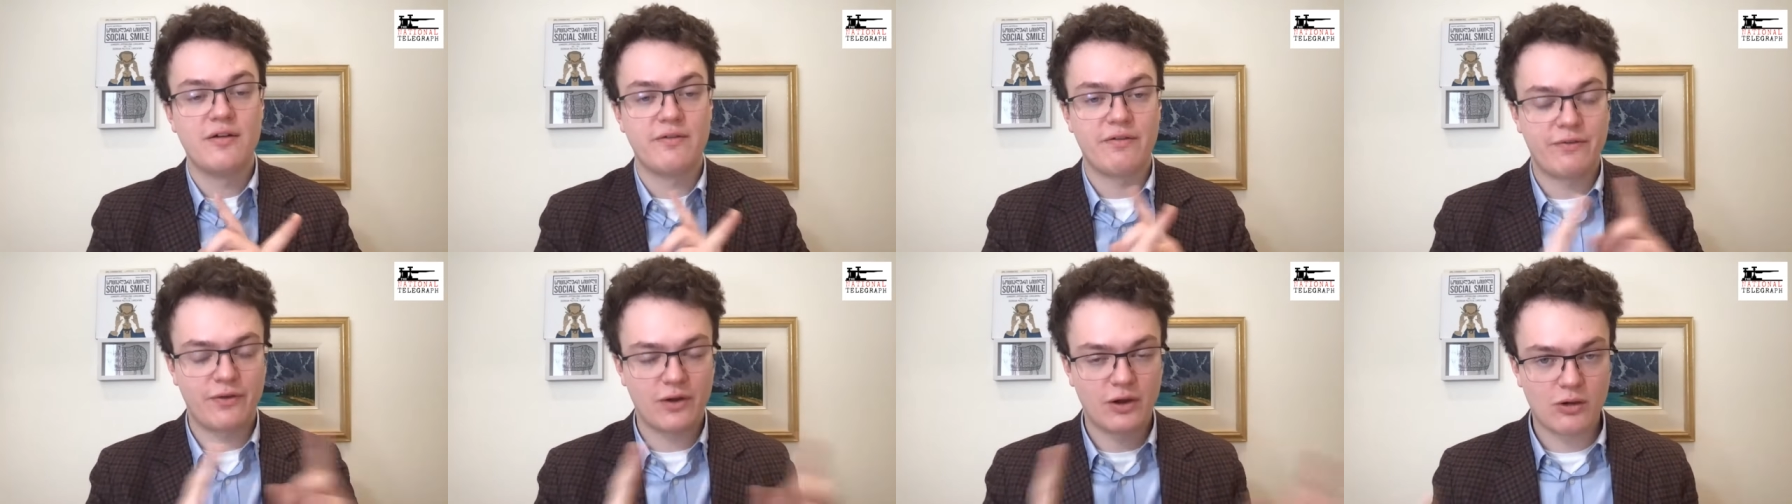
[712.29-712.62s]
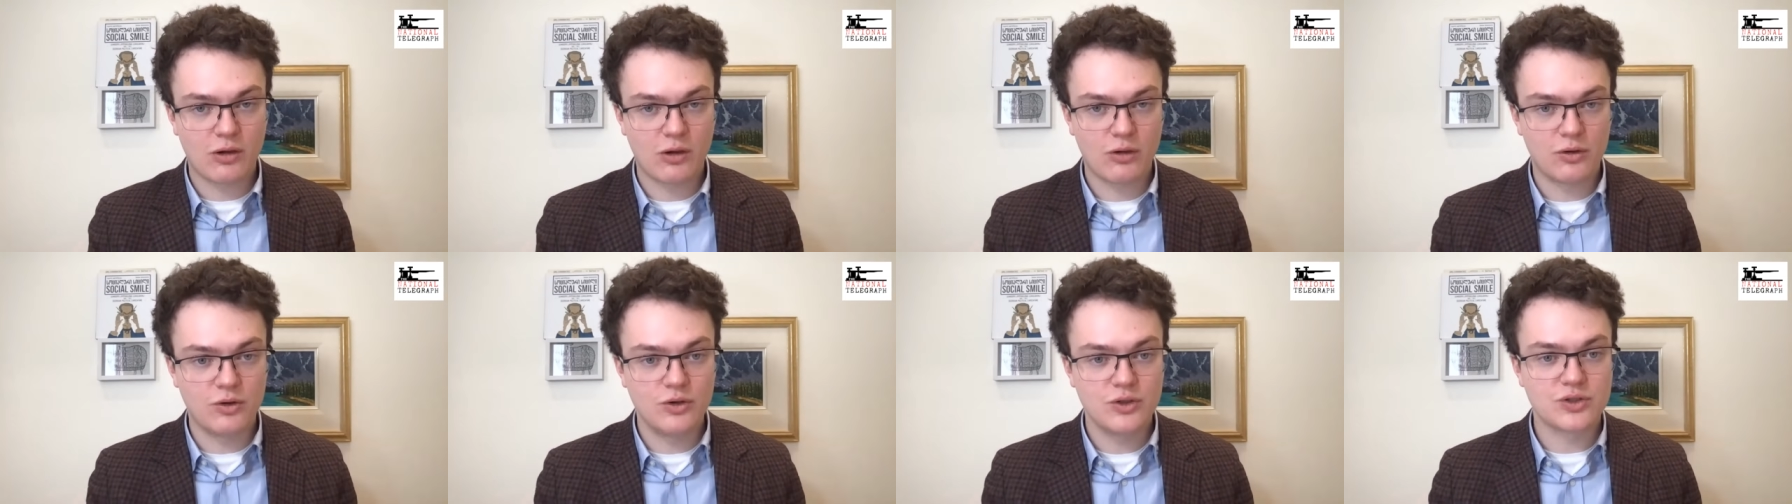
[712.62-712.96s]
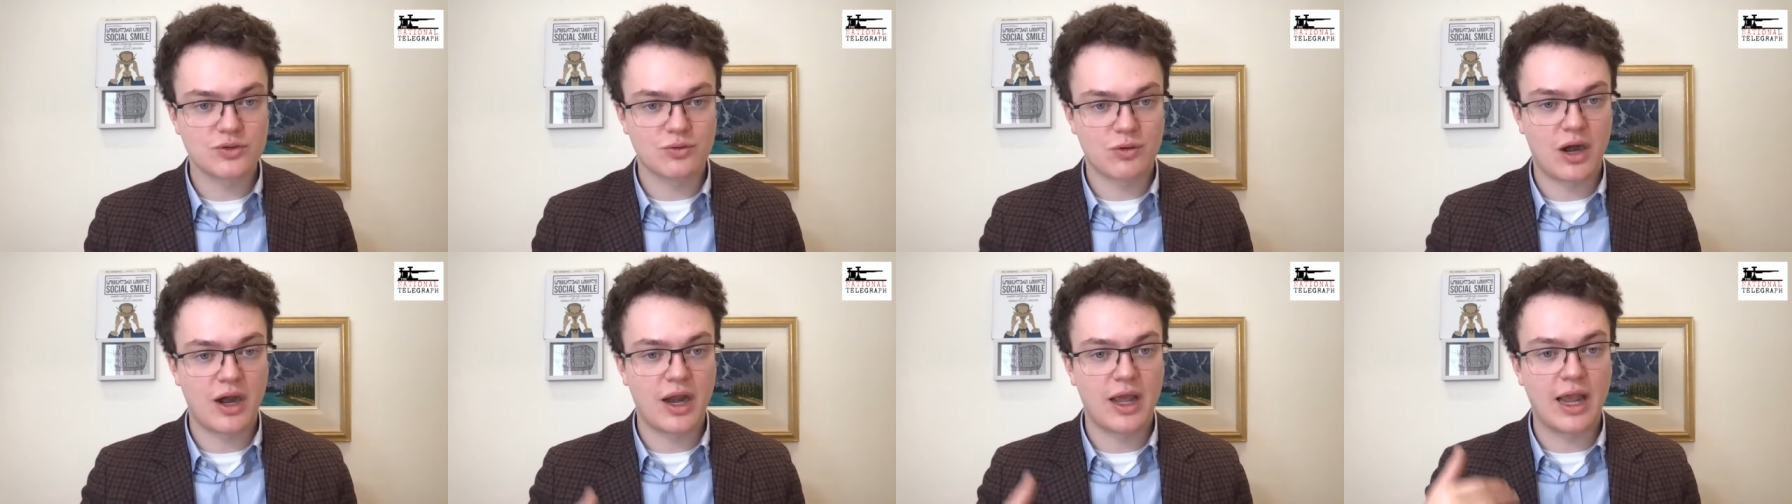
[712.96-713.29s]
figure out
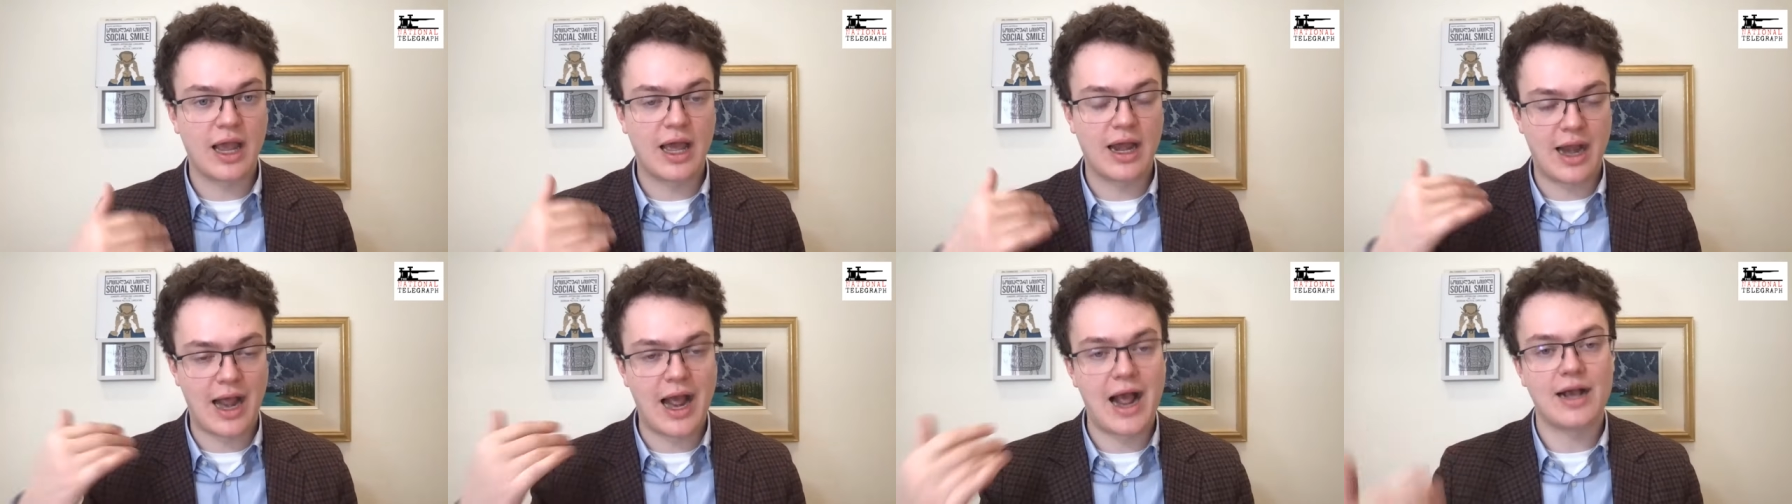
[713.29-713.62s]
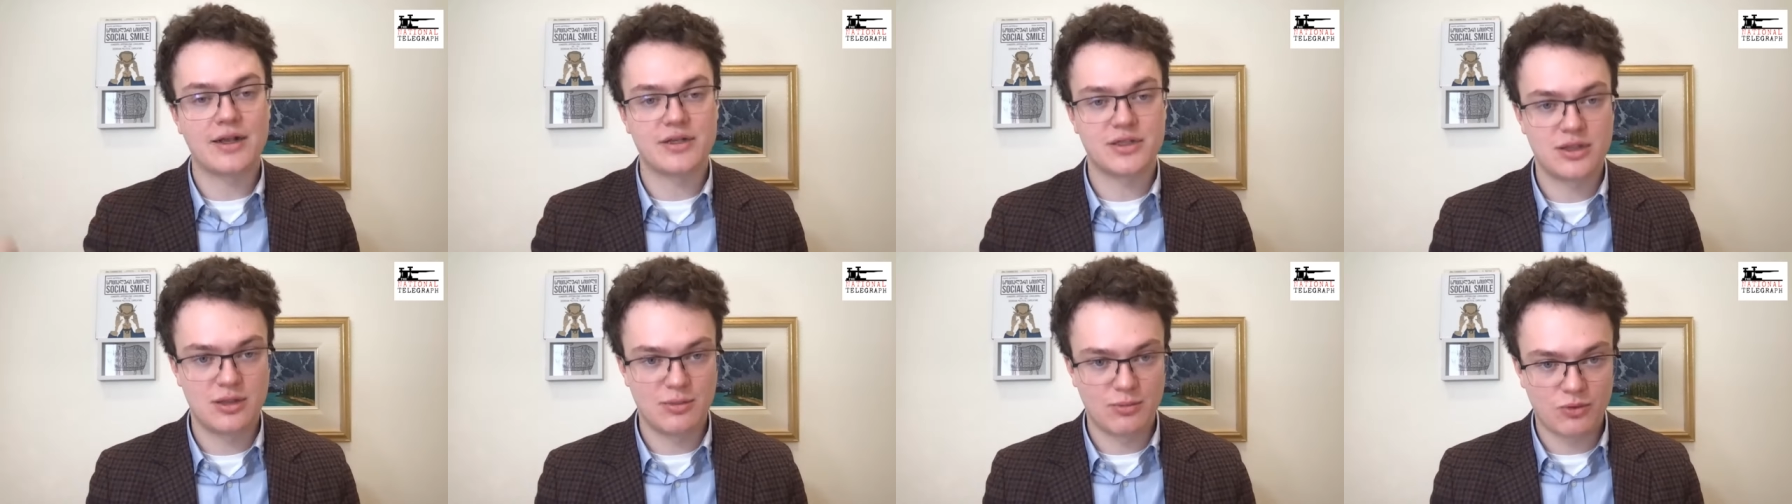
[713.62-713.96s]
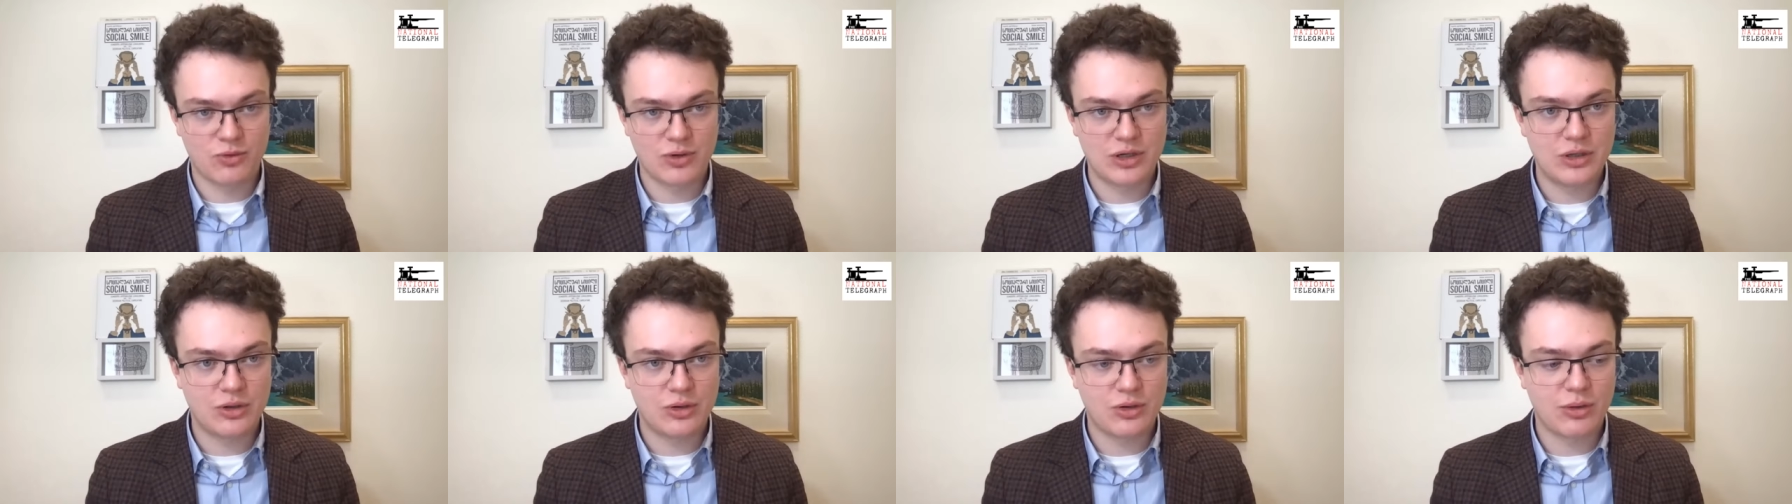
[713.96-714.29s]
who's running and ask
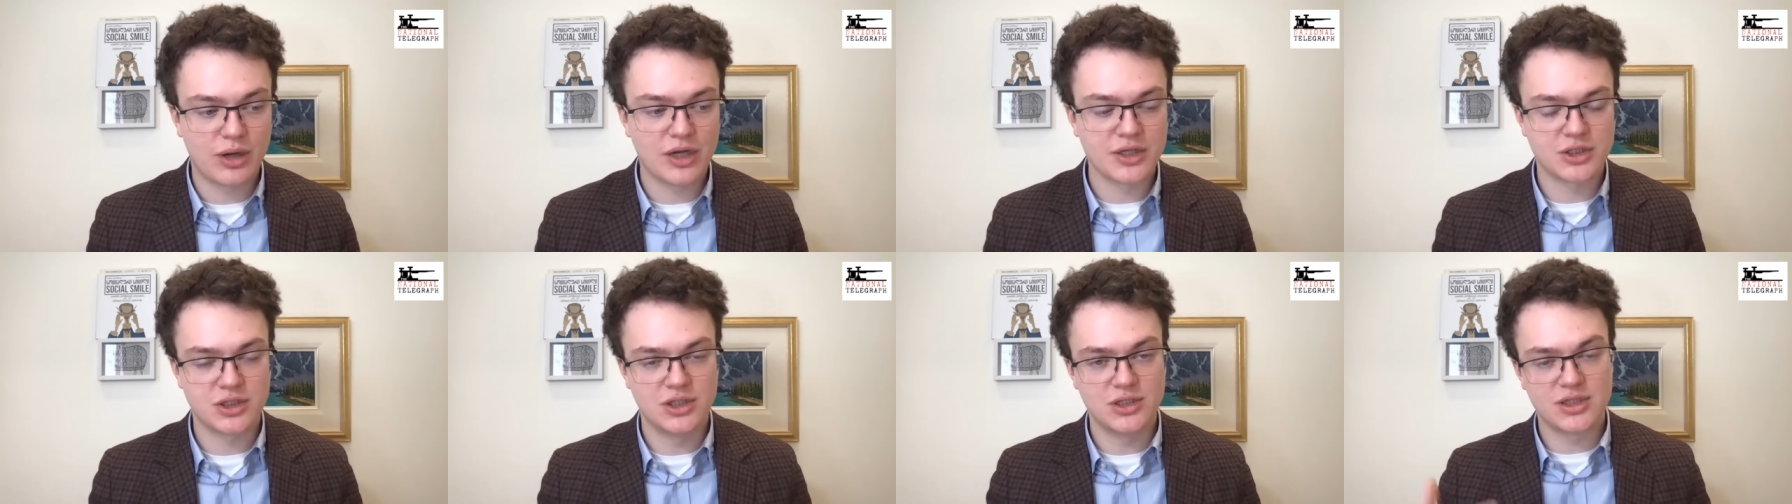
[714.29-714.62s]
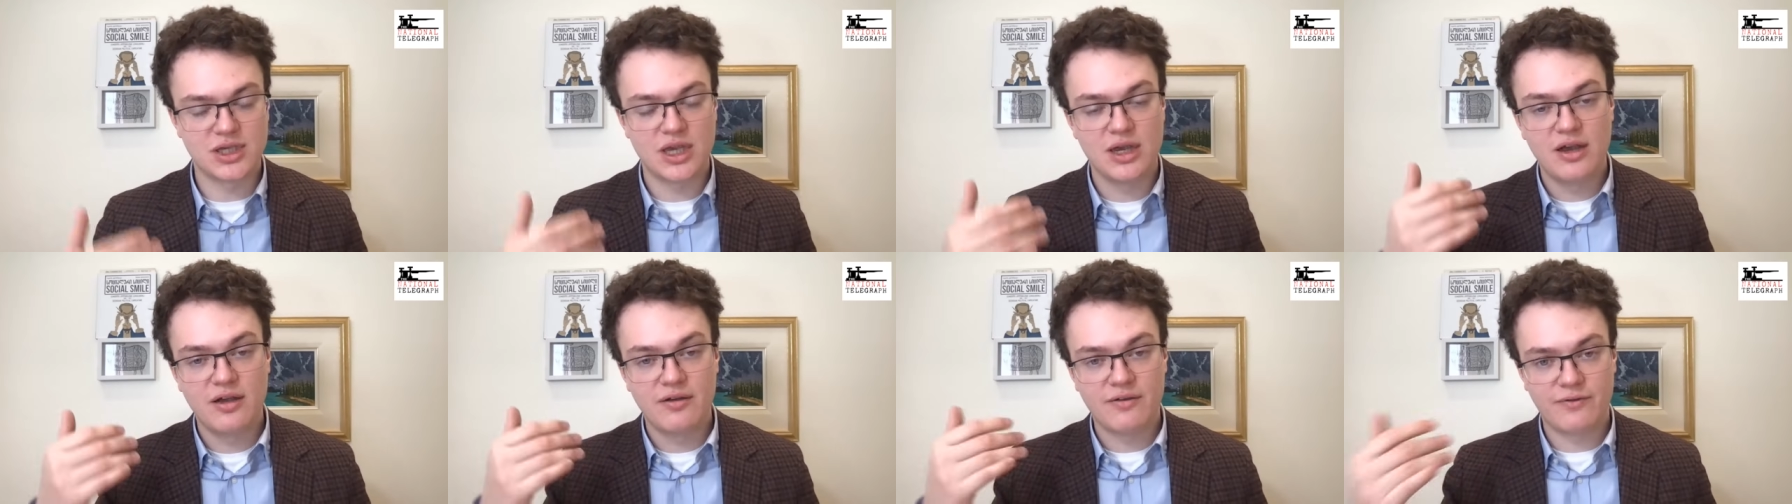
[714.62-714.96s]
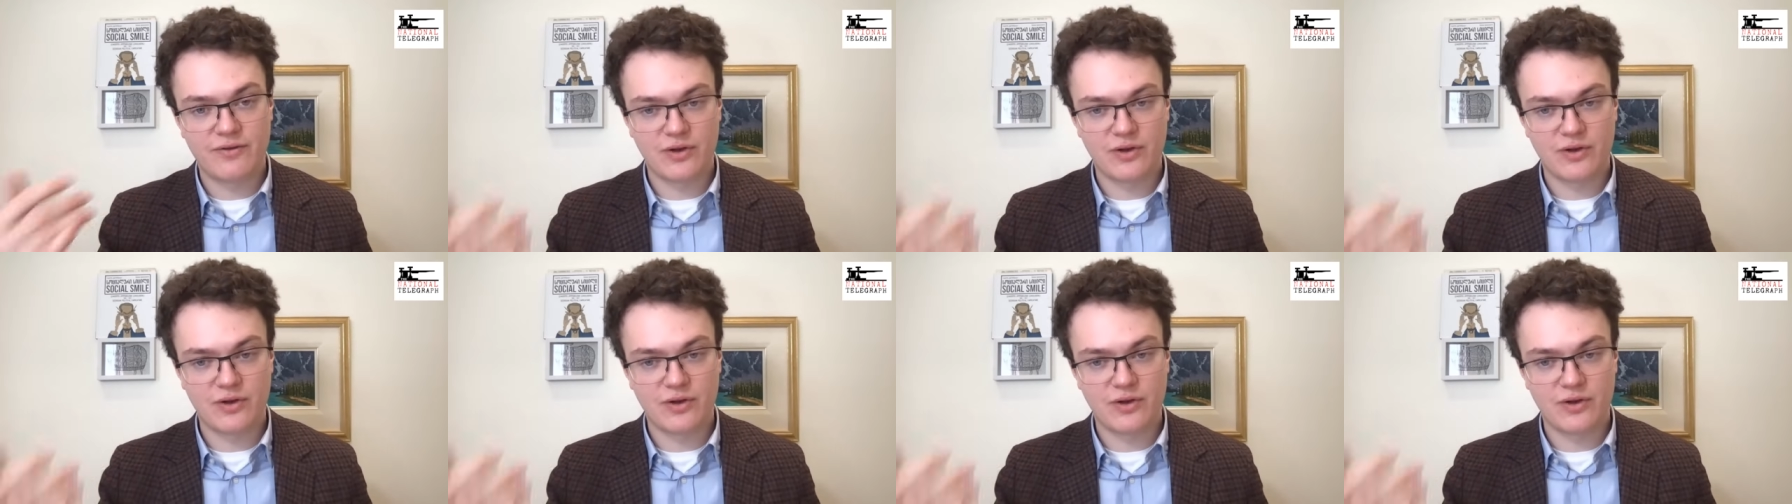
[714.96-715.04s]
them real questions,